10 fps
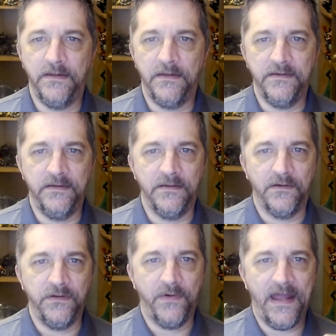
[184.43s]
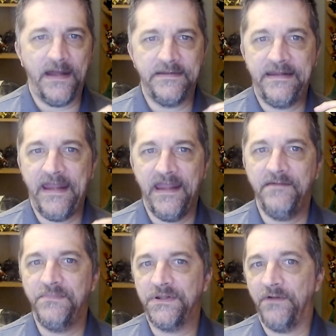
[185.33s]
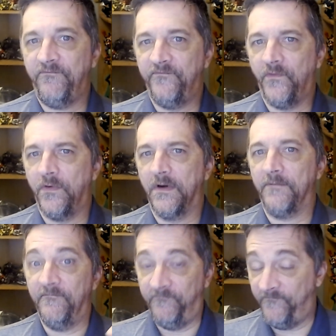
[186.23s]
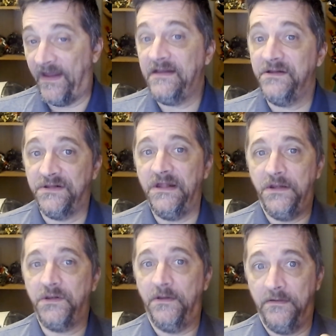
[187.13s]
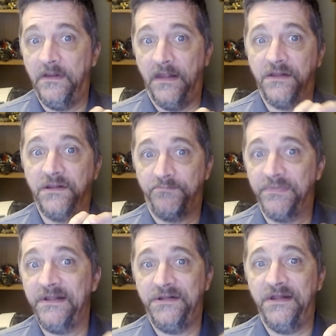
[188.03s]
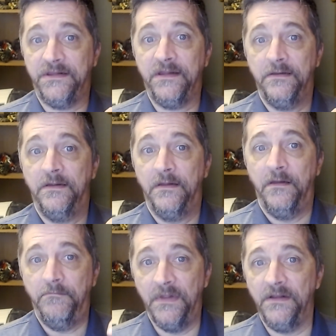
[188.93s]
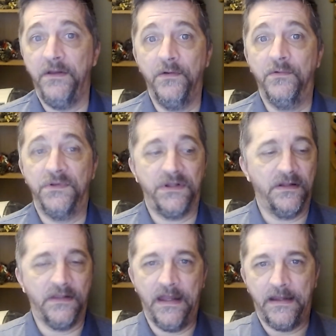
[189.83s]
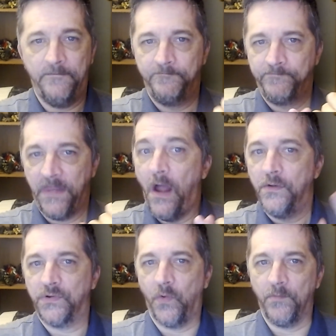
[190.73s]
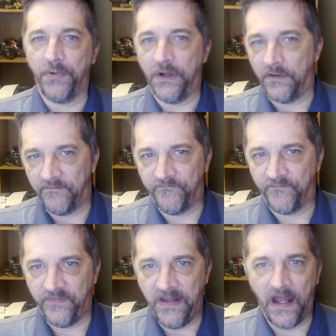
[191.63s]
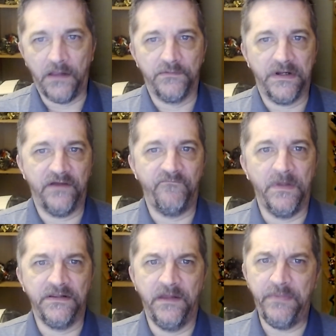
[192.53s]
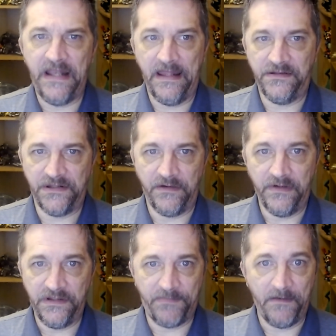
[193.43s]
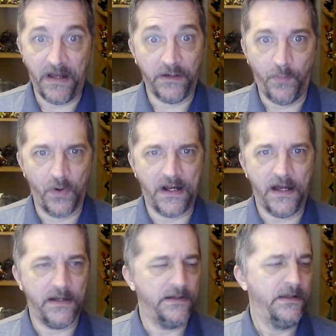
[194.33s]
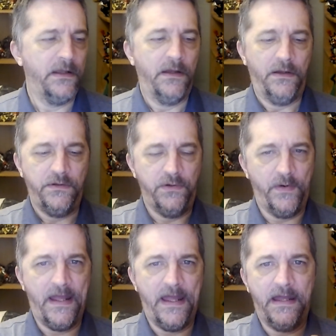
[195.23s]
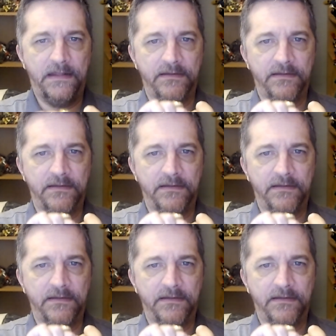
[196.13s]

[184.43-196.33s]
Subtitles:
You had games for fantasy explicit milieus, like Stormbringer for the Elric of Melniboné series by Michael Moorcock. You had,